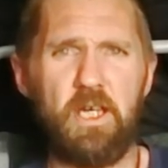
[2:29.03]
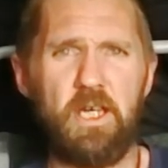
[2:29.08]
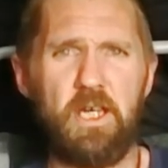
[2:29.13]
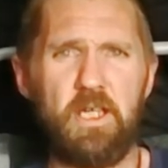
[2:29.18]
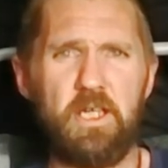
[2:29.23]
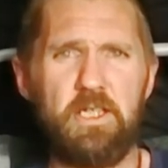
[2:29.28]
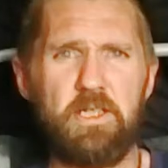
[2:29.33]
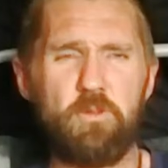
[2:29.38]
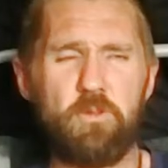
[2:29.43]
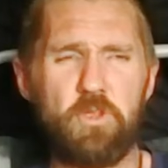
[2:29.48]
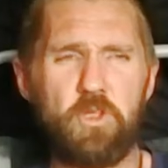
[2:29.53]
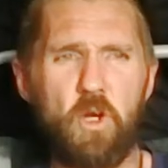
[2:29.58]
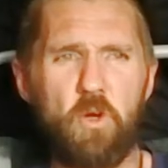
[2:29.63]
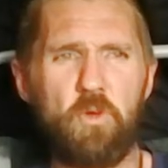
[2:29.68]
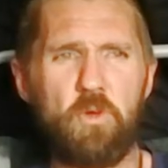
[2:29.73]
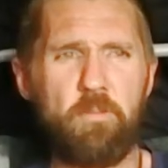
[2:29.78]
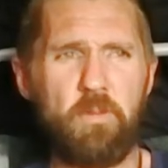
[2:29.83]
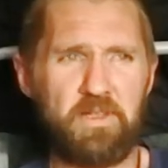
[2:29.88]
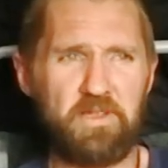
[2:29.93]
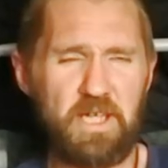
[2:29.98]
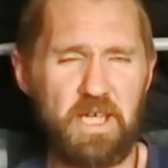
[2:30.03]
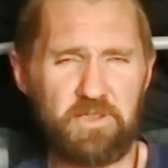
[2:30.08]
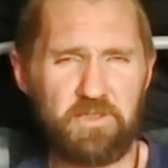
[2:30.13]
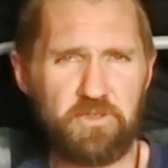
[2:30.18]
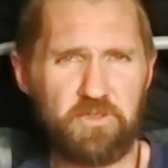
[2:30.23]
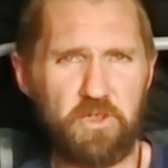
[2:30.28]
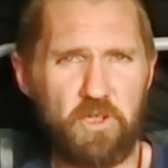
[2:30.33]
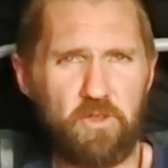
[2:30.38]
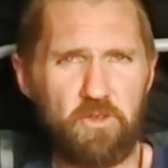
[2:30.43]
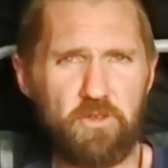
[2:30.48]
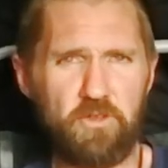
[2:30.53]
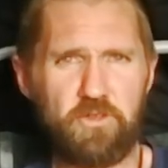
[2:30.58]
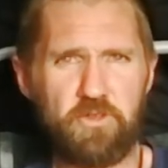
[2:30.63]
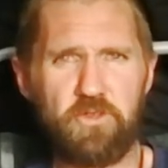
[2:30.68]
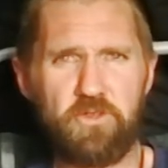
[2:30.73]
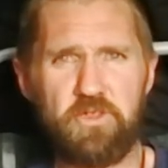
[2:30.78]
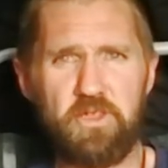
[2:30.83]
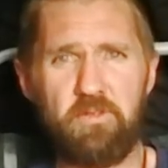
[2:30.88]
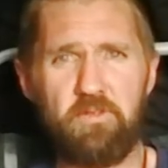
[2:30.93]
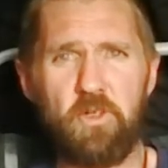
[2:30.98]
He would go with my dad's dogs because
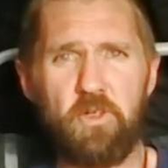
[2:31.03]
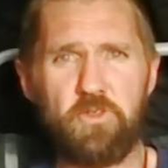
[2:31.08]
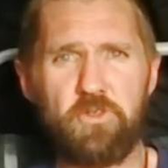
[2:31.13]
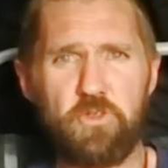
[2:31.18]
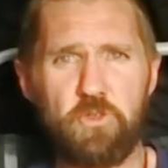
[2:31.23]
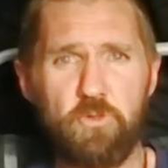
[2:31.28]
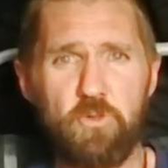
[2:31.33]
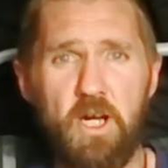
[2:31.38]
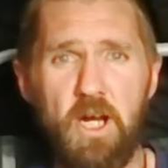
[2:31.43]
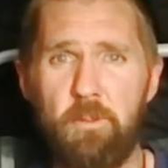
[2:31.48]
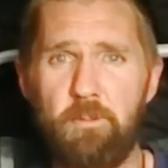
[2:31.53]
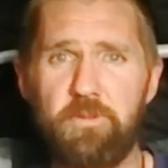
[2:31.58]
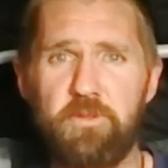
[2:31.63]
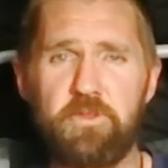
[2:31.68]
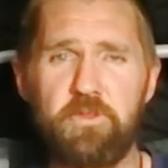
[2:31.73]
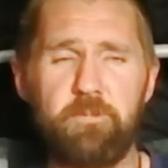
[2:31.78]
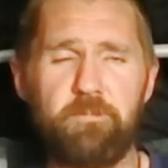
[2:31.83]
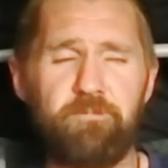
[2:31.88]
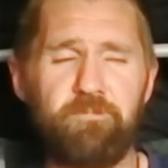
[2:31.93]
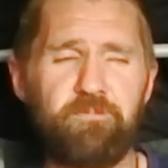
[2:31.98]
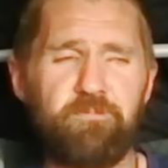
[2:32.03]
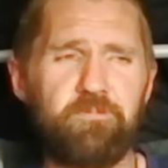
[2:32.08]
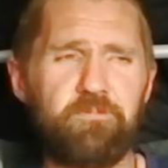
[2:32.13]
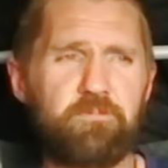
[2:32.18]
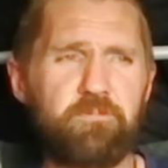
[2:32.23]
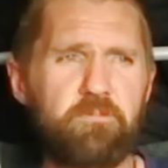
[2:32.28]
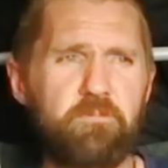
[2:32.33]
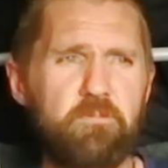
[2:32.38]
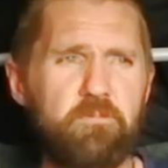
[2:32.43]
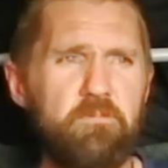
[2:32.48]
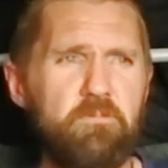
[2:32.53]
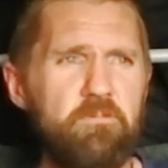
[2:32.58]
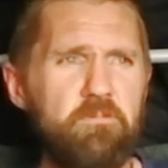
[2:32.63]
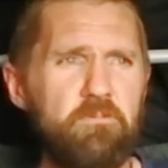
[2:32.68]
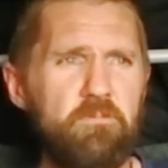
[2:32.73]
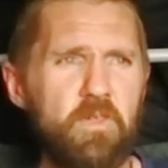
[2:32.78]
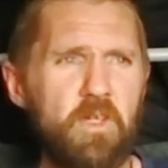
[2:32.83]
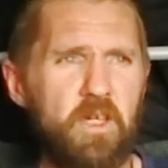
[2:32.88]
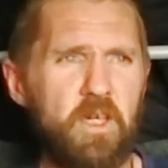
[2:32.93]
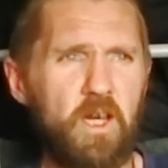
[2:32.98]
they've got 2 labs.
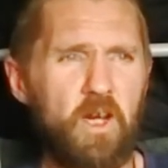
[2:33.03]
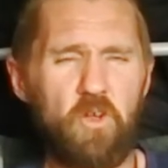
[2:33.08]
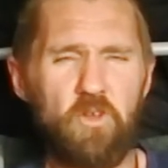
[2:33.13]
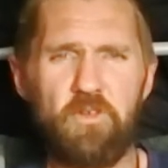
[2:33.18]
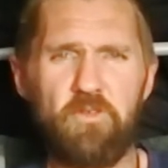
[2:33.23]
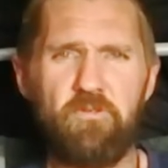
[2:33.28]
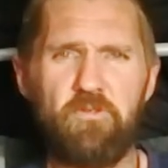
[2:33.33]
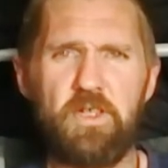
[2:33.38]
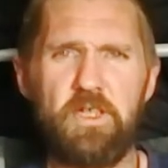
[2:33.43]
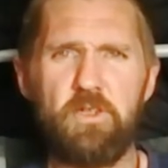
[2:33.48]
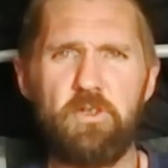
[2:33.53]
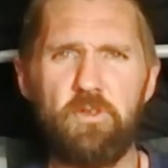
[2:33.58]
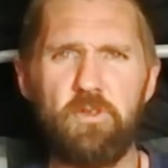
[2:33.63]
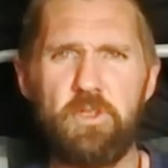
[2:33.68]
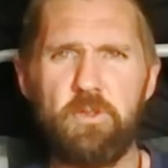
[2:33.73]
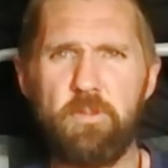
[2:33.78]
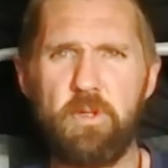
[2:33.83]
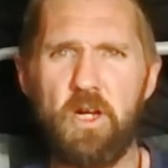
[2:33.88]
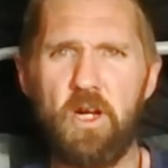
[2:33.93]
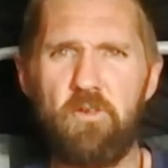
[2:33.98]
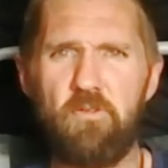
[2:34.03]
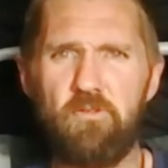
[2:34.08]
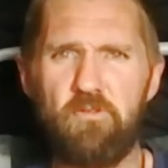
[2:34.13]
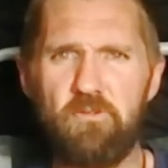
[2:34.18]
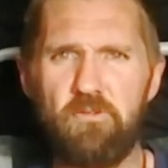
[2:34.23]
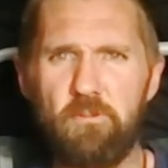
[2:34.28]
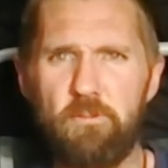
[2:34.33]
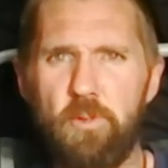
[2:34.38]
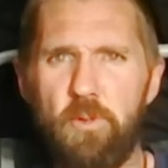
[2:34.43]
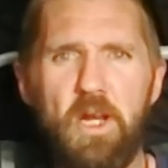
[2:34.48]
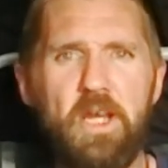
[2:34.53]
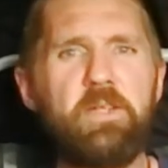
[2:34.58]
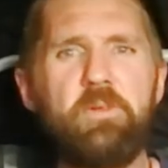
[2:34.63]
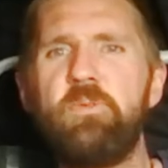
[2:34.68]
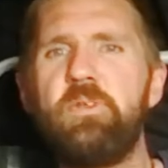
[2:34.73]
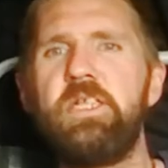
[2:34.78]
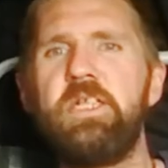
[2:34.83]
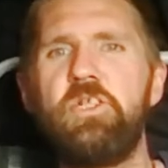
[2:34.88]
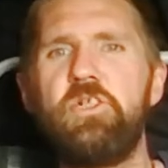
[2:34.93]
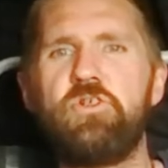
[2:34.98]
On the field, they'd be off playing with
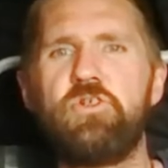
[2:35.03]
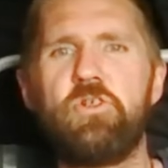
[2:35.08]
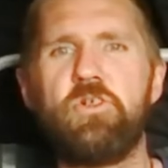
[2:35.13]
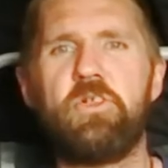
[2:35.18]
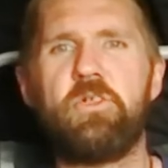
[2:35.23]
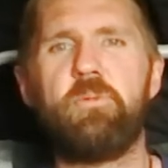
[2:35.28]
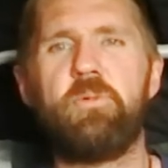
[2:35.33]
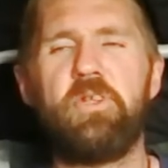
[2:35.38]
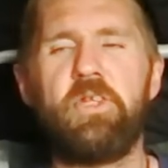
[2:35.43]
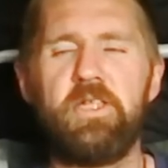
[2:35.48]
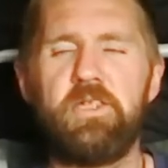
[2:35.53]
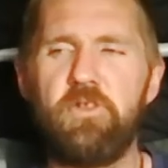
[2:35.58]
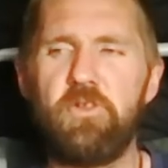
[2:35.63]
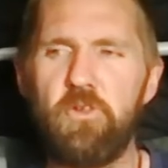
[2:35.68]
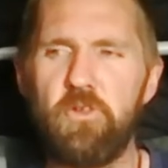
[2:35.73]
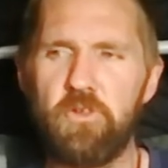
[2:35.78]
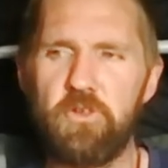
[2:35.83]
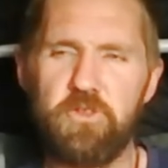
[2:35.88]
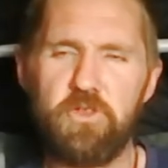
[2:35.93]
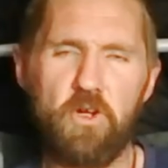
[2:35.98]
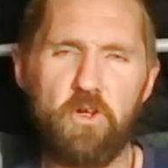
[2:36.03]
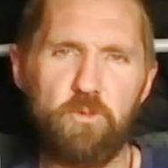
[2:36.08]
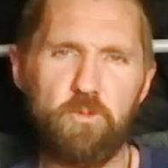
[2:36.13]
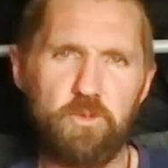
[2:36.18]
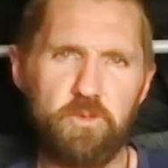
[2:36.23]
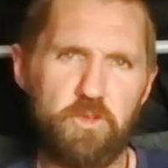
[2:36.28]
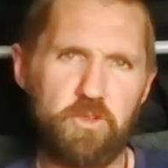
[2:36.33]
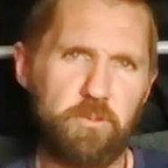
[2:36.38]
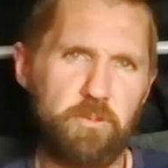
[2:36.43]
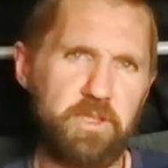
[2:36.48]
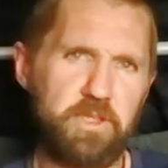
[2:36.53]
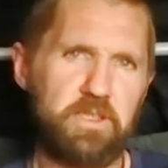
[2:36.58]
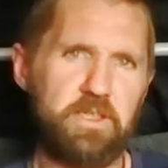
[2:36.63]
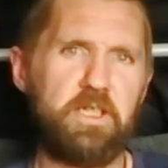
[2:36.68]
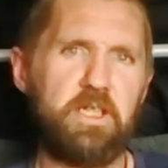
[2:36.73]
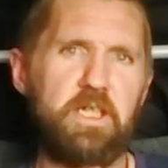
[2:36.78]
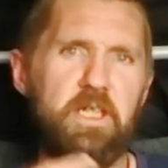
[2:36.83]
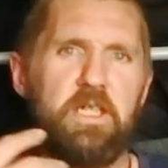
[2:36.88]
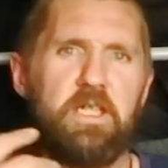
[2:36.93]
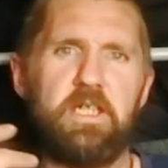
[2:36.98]
each other, but then another dog would come in
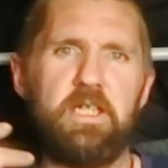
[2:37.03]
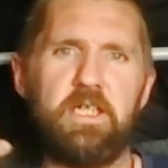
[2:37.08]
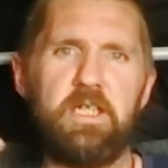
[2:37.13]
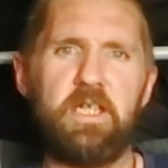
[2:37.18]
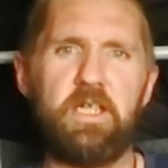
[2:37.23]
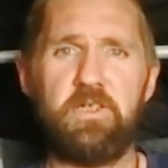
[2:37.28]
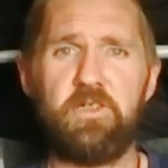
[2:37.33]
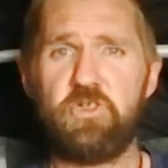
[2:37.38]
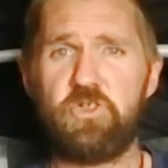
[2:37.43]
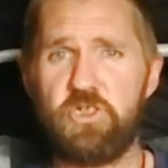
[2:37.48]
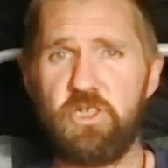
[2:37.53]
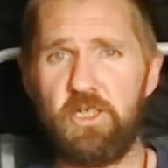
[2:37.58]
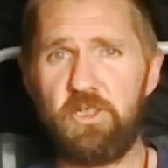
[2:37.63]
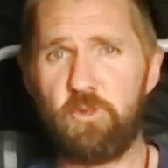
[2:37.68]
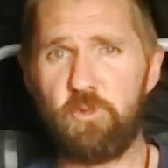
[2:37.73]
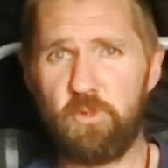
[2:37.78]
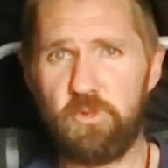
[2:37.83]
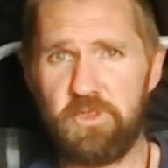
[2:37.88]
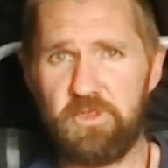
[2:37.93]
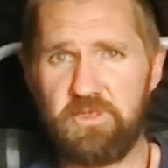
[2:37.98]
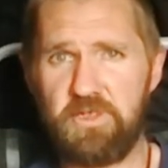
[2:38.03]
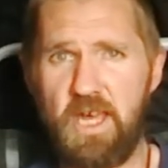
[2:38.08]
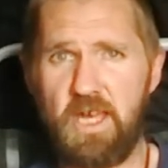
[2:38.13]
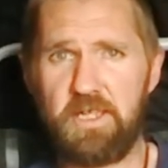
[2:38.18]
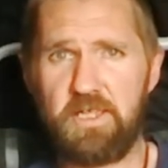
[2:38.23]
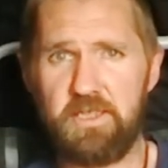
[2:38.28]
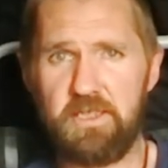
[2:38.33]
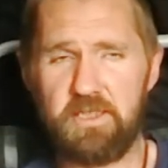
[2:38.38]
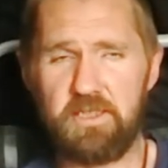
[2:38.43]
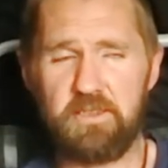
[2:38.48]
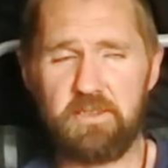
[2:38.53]
and Shadow would attack it.